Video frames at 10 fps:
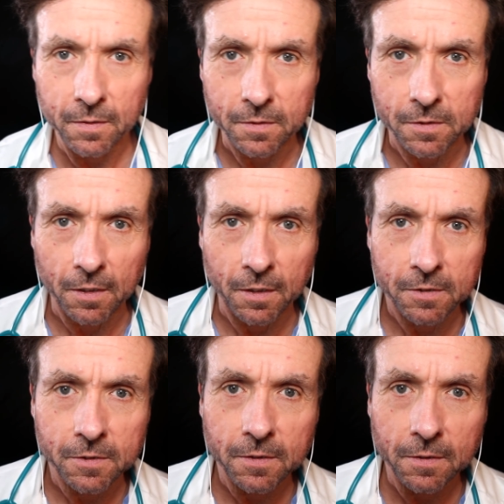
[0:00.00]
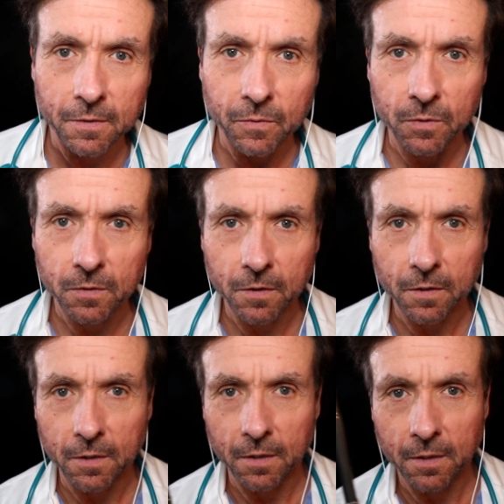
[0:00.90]
Just with your
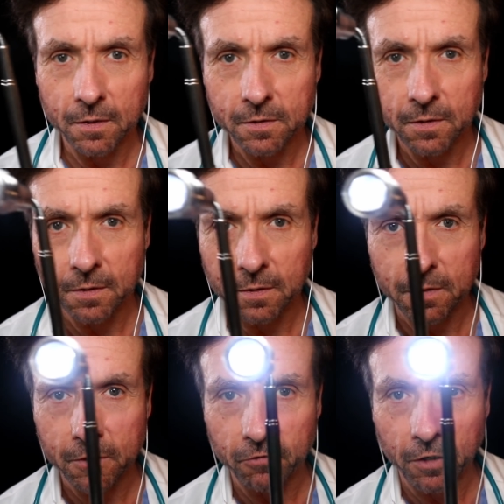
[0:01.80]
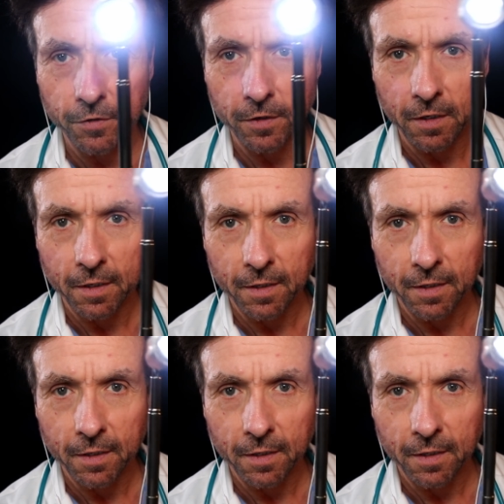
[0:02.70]
eyes. Just follow the light.